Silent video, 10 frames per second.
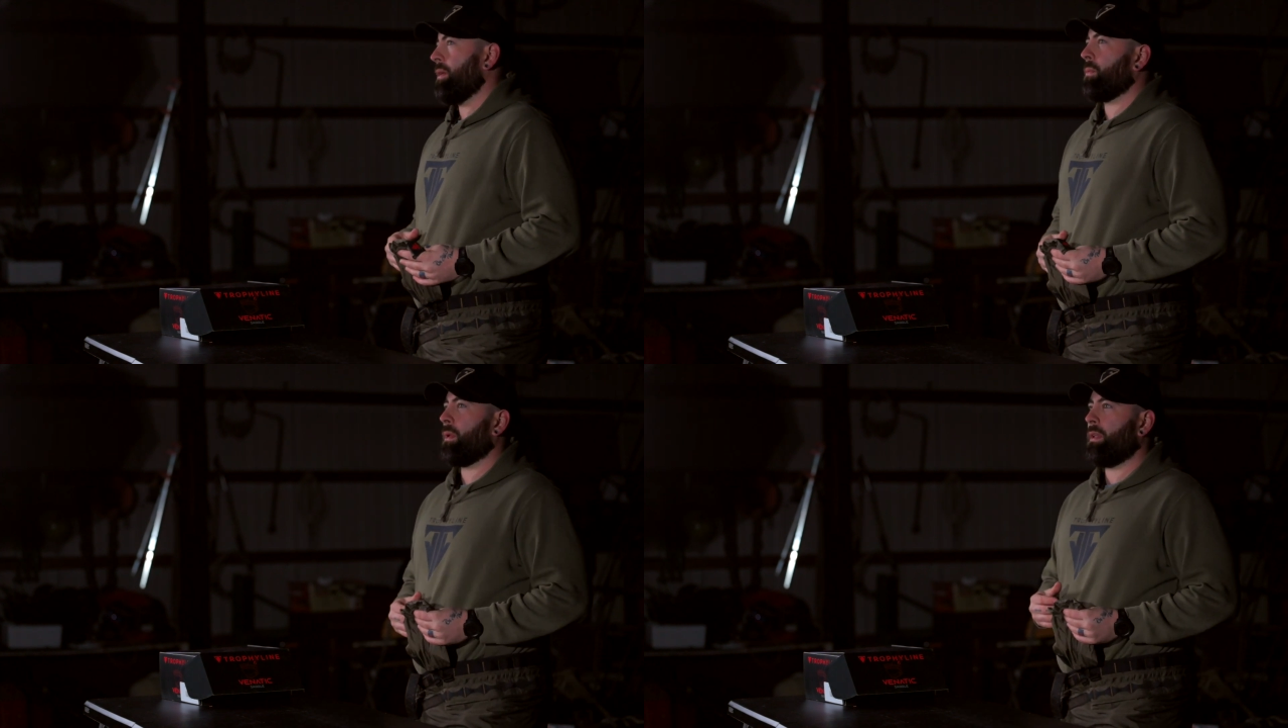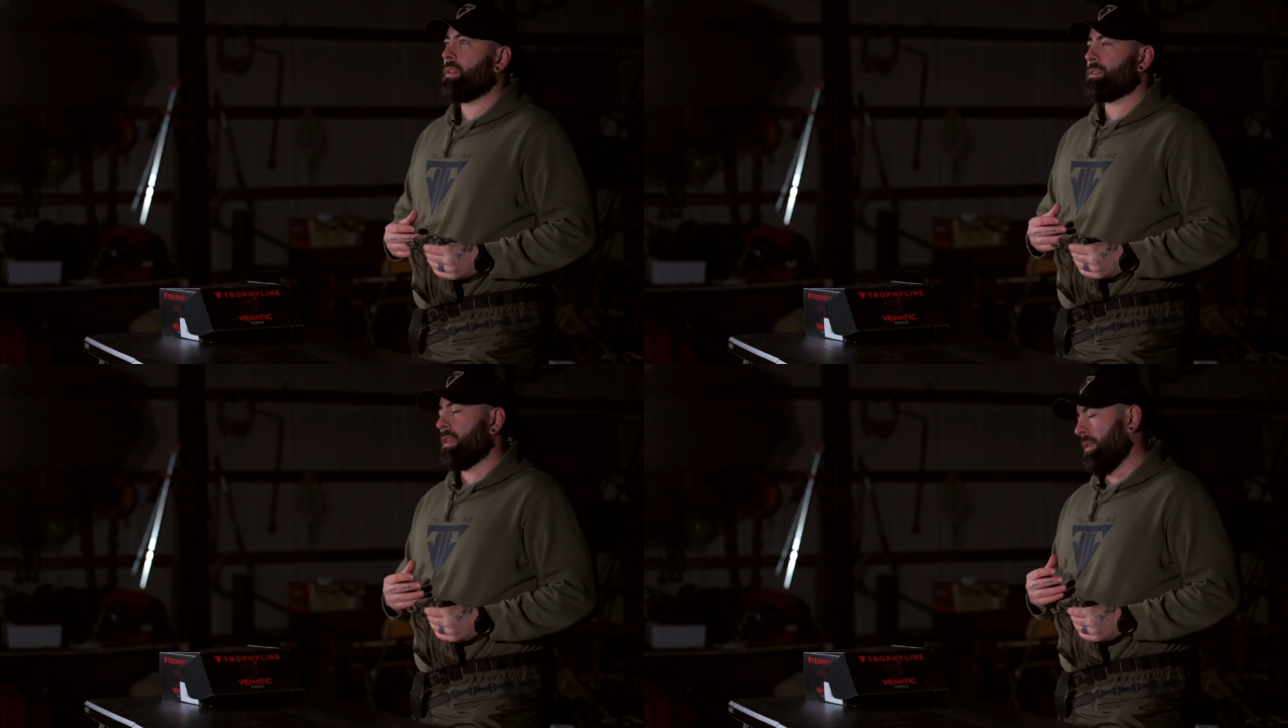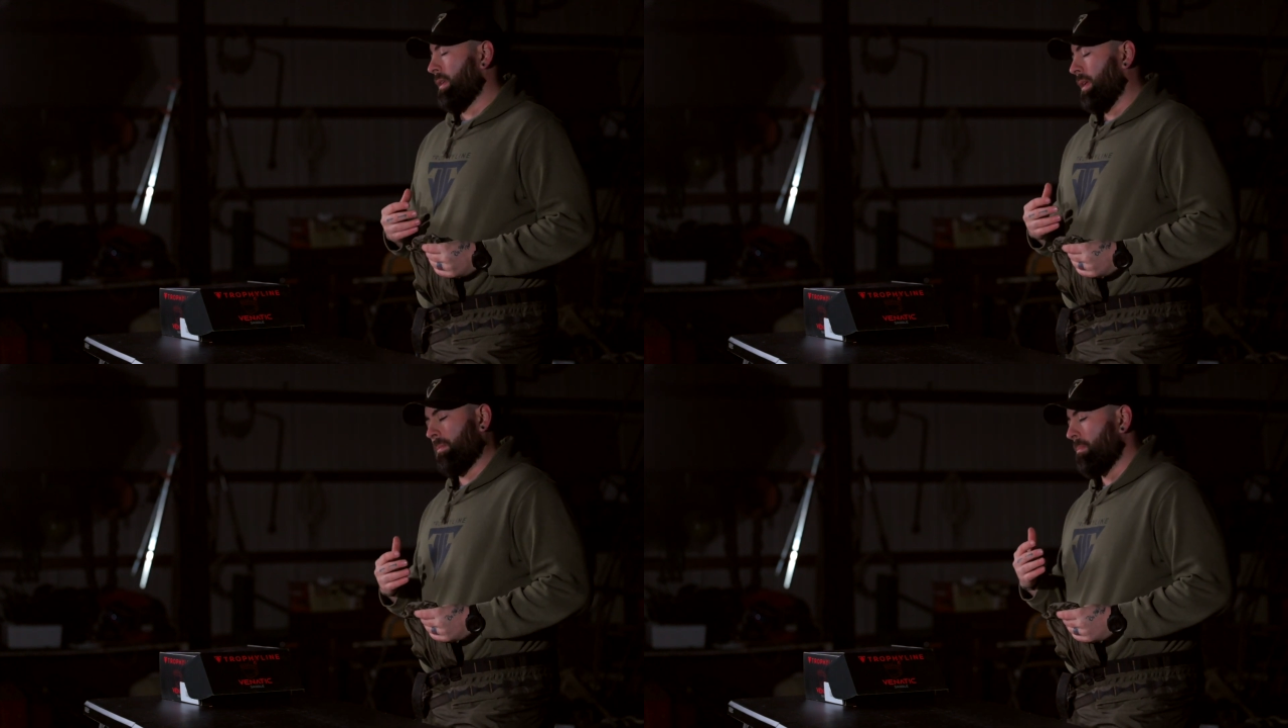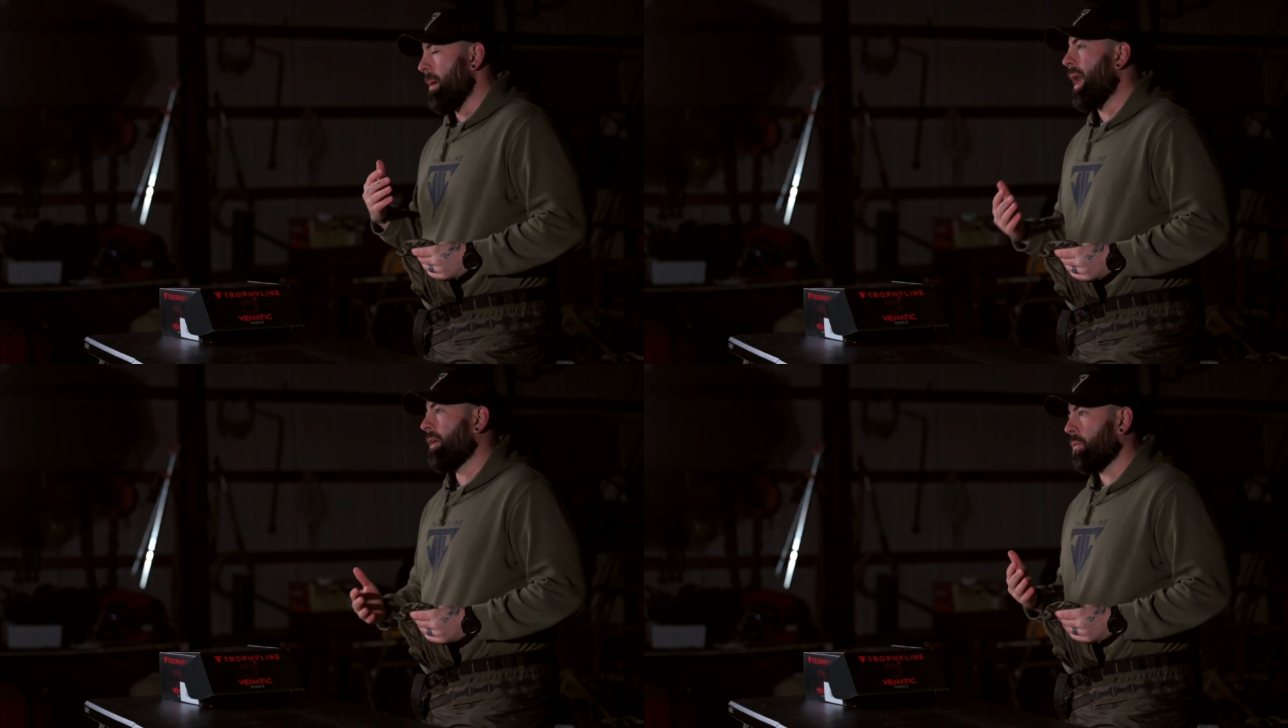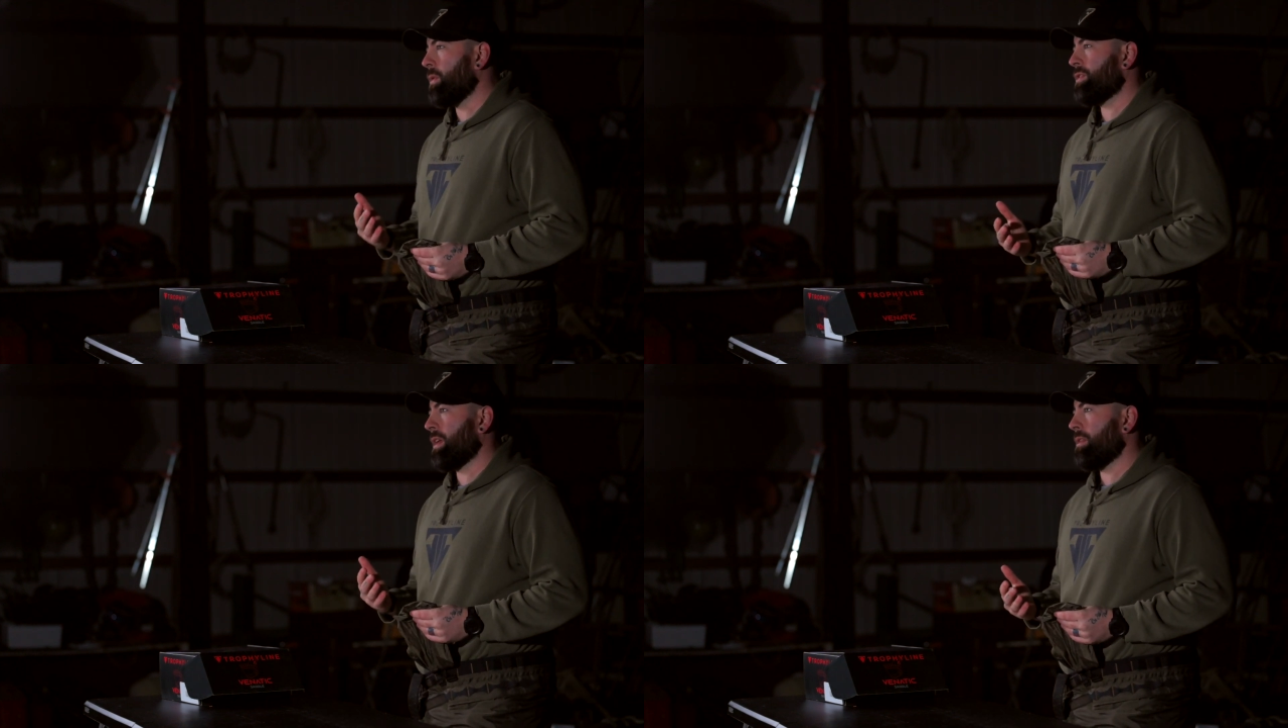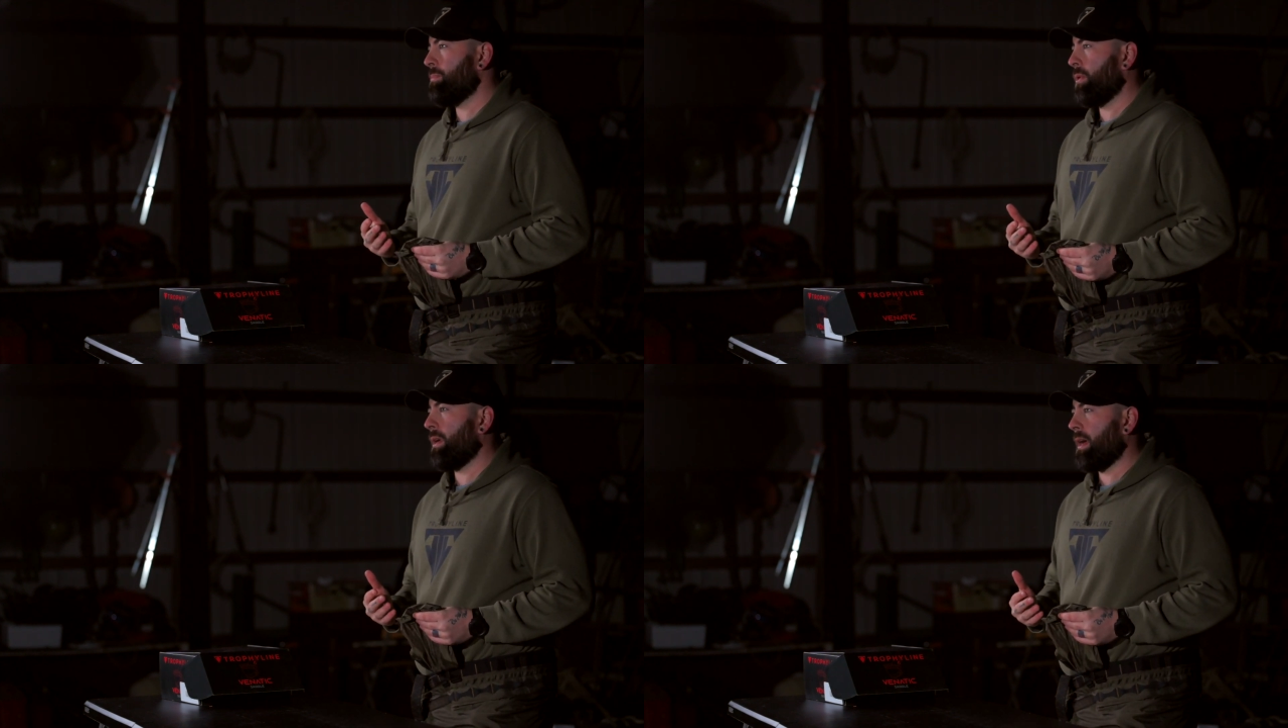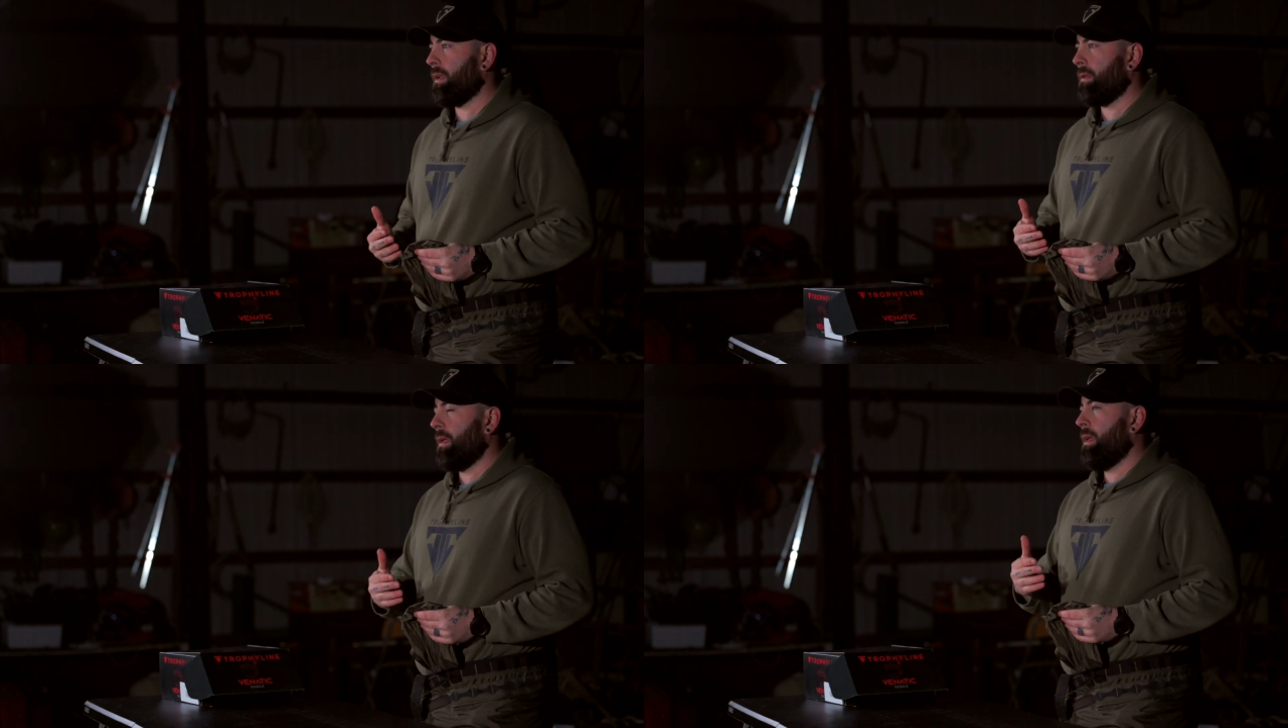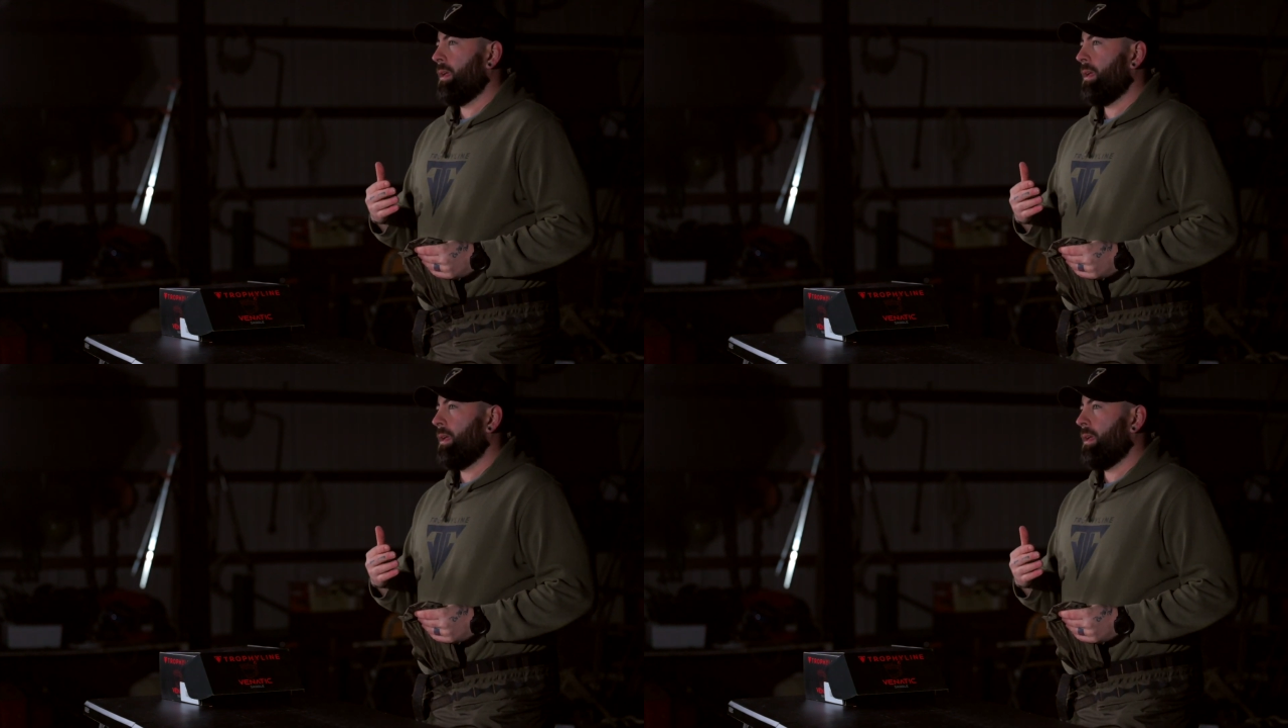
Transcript: It really doesn't matter which side you put it on.